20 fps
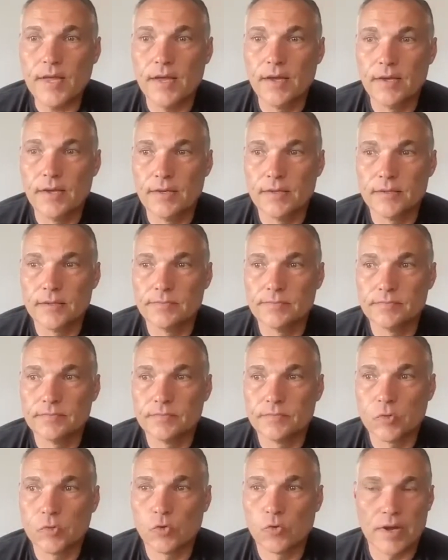
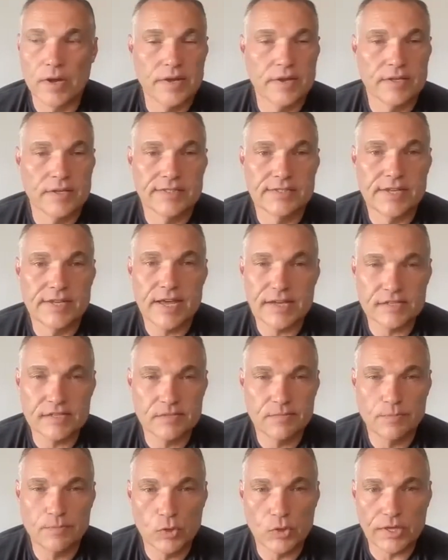great at
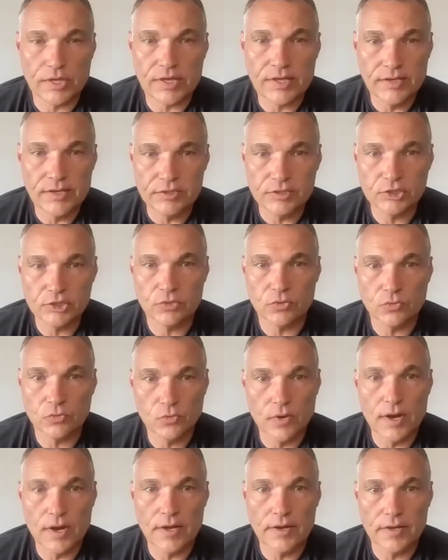textbook-ish
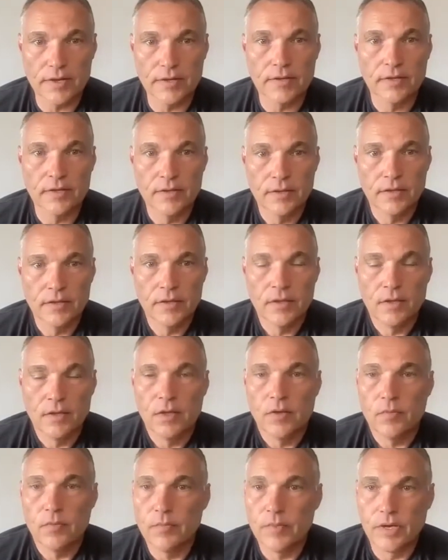writing.
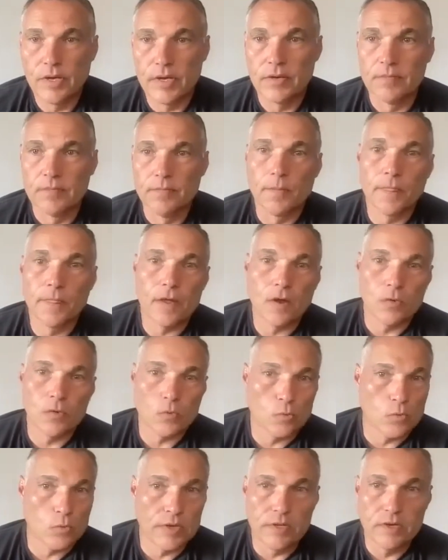But
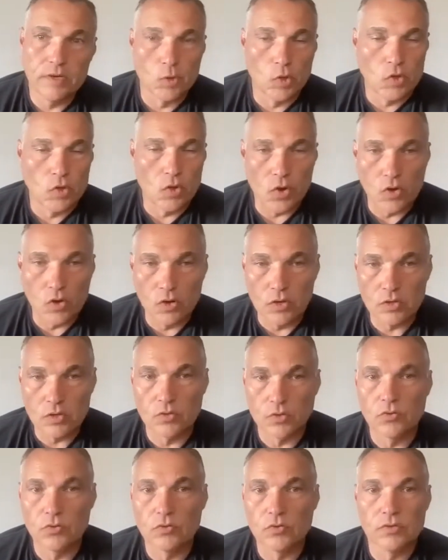readable
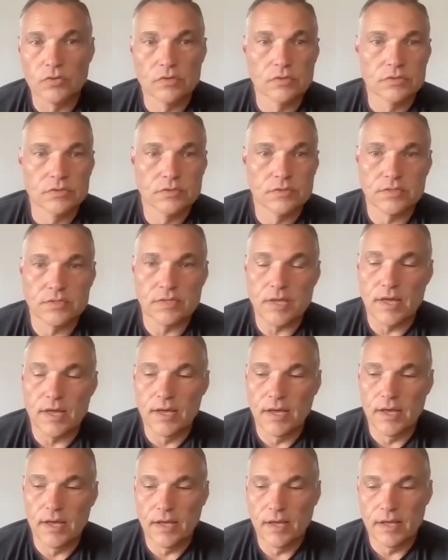articles,
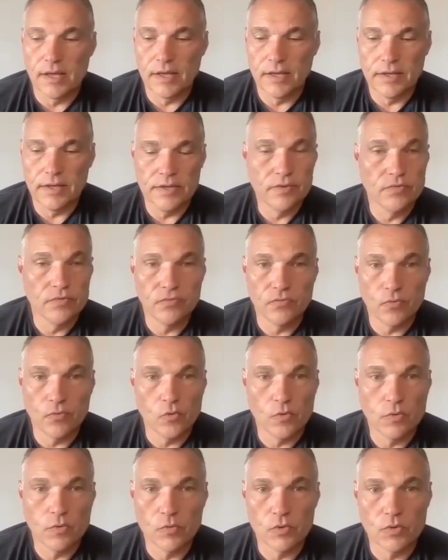
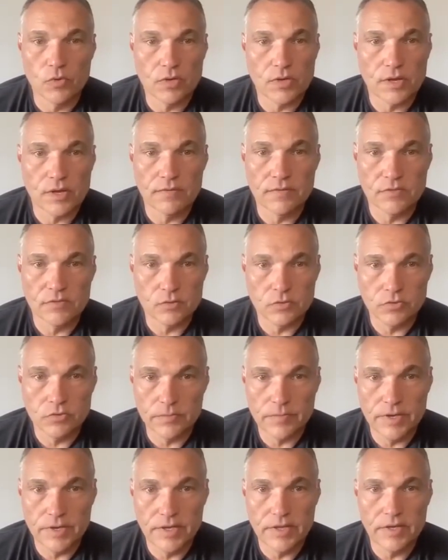informal kind of
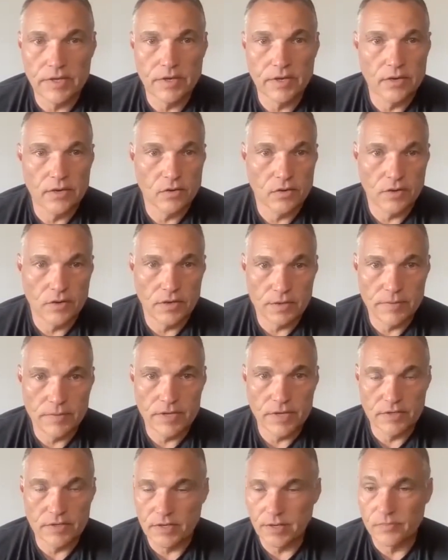social media or
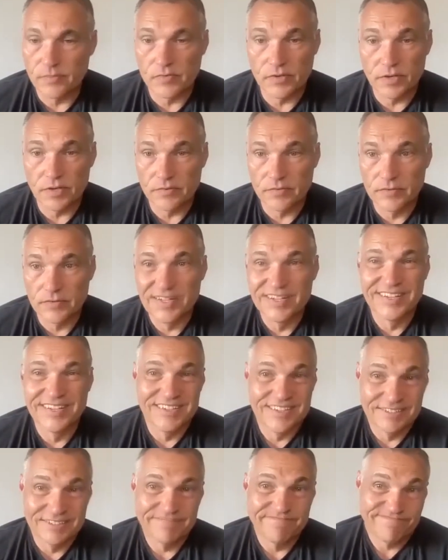email type stuff,
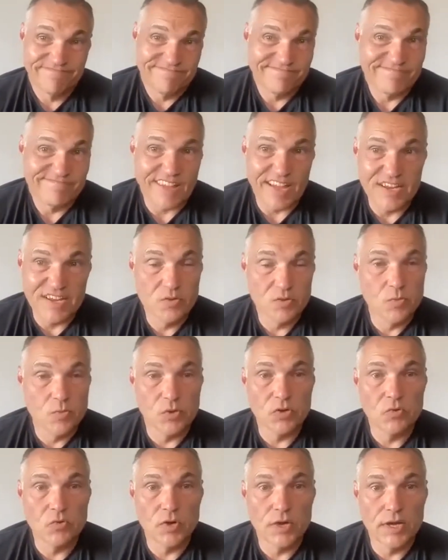I do
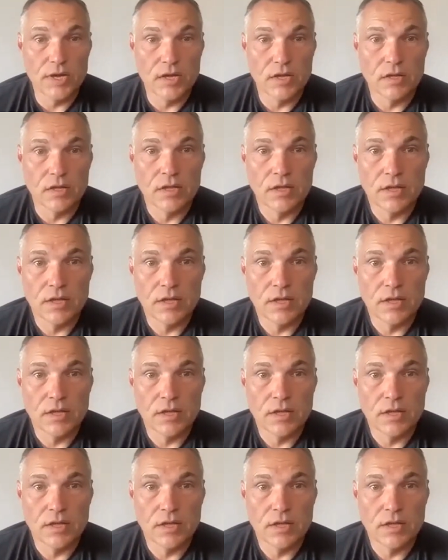pretty well.